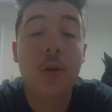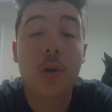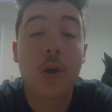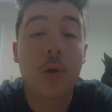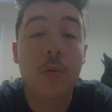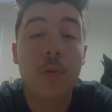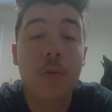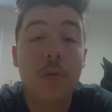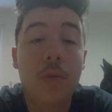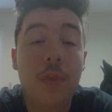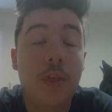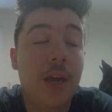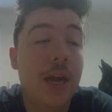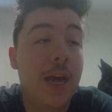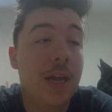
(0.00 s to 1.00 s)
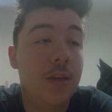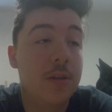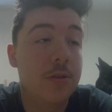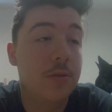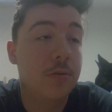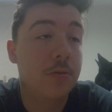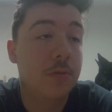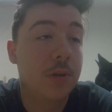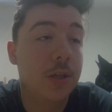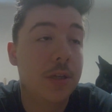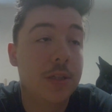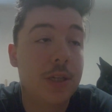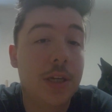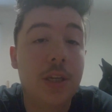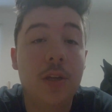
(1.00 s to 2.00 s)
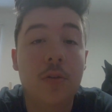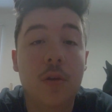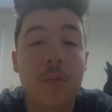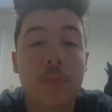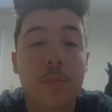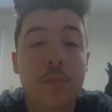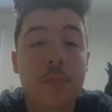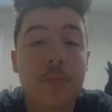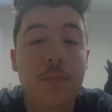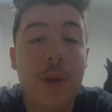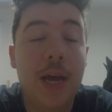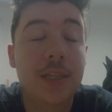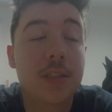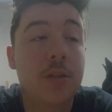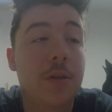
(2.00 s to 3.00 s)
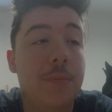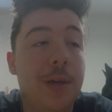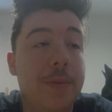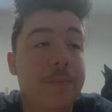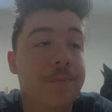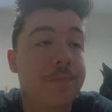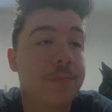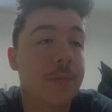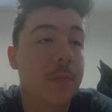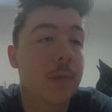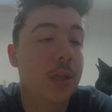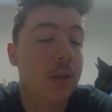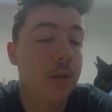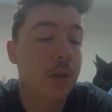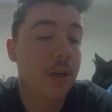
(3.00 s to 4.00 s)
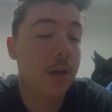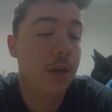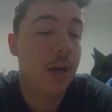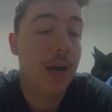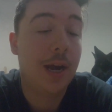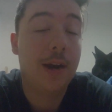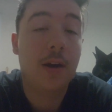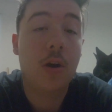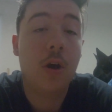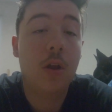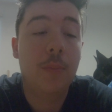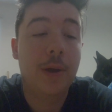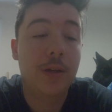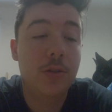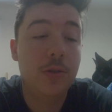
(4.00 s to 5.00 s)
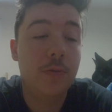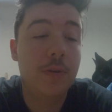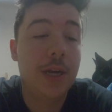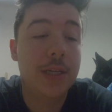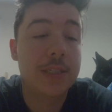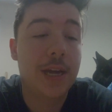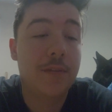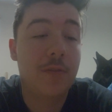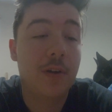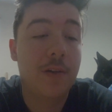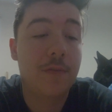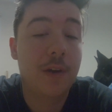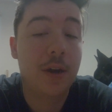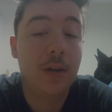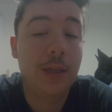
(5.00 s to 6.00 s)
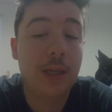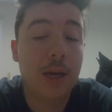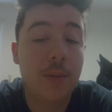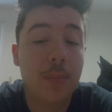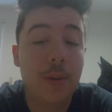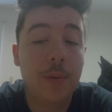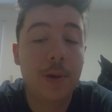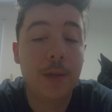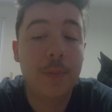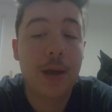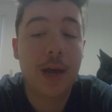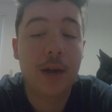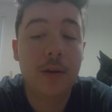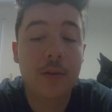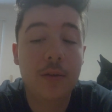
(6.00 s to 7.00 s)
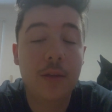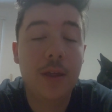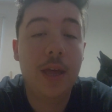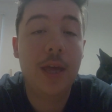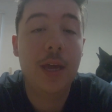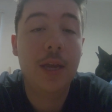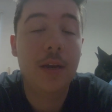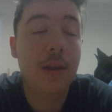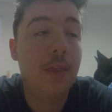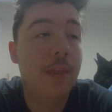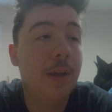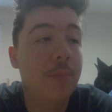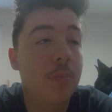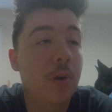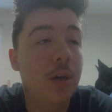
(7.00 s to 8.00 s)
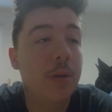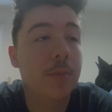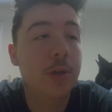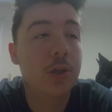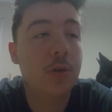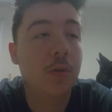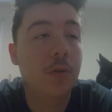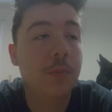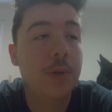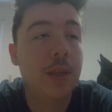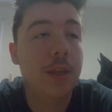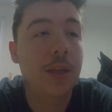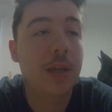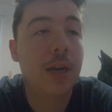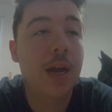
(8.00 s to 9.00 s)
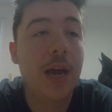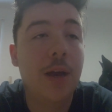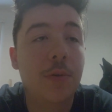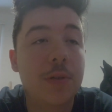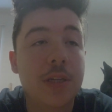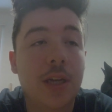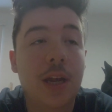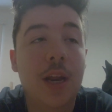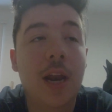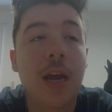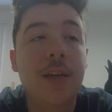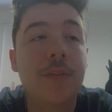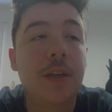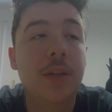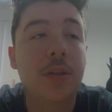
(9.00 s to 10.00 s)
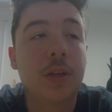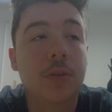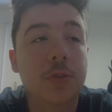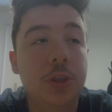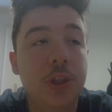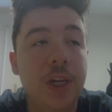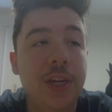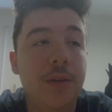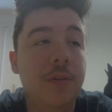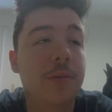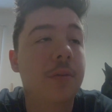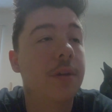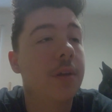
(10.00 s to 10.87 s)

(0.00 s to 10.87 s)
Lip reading: No, they had to continue to pester me. I got a call about 2 days after I finally got my money back, and they pretty much told me that I was a conniving little shit.